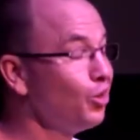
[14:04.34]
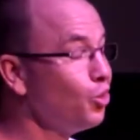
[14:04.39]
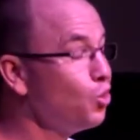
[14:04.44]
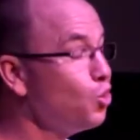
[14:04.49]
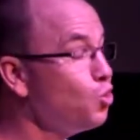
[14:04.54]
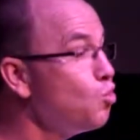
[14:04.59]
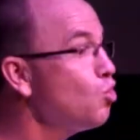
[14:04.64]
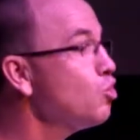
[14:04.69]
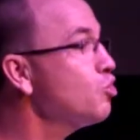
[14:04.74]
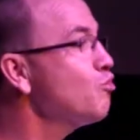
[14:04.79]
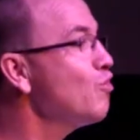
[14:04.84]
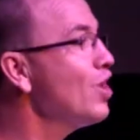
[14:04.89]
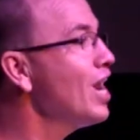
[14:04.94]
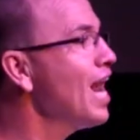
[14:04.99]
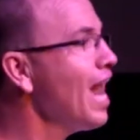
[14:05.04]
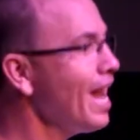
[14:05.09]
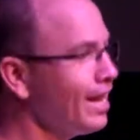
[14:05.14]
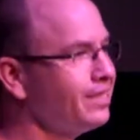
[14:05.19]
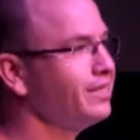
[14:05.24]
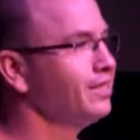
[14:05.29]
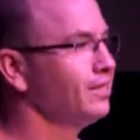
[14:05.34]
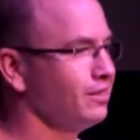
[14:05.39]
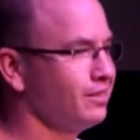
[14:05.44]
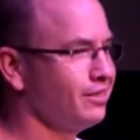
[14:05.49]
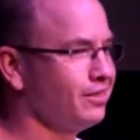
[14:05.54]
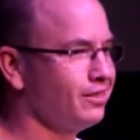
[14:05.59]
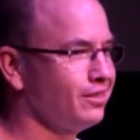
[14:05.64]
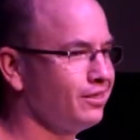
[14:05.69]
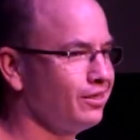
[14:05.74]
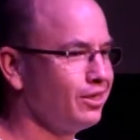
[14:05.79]
who was reluctant.
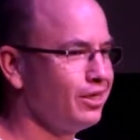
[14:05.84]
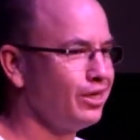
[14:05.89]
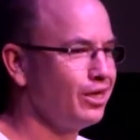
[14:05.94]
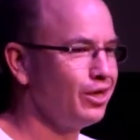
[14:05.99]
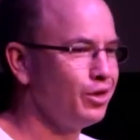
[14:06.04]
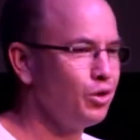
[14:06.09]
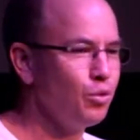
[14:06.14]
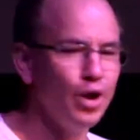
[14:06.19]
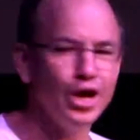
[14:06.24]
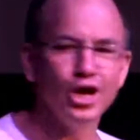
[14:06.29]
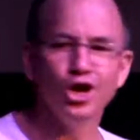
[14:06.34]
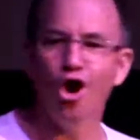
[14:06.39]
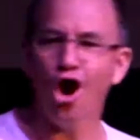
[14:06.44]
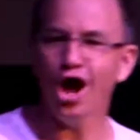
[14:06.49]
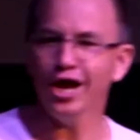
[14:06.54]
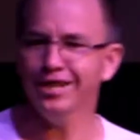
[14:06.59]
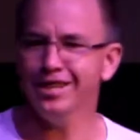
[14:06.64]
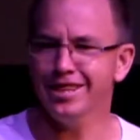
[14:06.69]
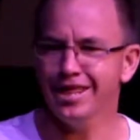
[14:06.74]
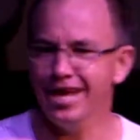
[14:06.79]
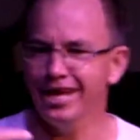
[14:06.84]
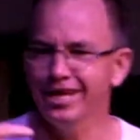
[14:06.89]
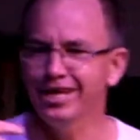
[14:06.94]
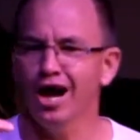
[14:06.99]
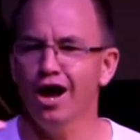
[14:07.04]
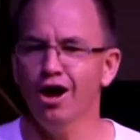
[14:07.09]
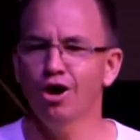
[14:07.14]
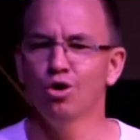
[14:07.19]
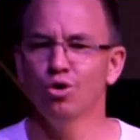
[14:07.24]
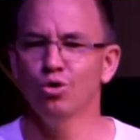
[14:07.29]
When God said
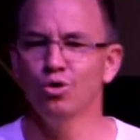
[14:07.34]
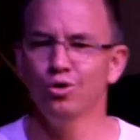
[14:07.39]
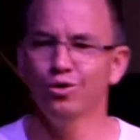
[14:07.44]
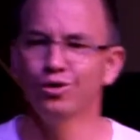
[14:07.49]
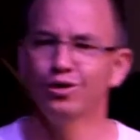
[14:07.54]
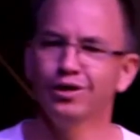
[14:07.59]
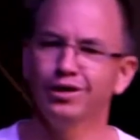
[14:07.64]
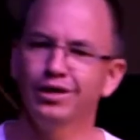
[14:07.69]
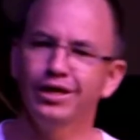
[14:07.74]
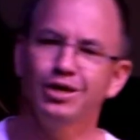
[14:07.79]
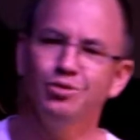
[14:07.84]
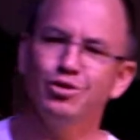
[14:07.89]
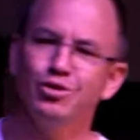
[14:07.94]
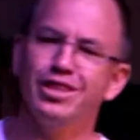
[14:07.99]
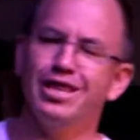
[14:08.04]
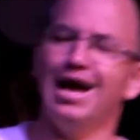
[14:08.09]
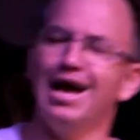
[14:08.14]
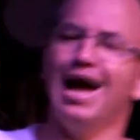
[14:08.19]
go, he was,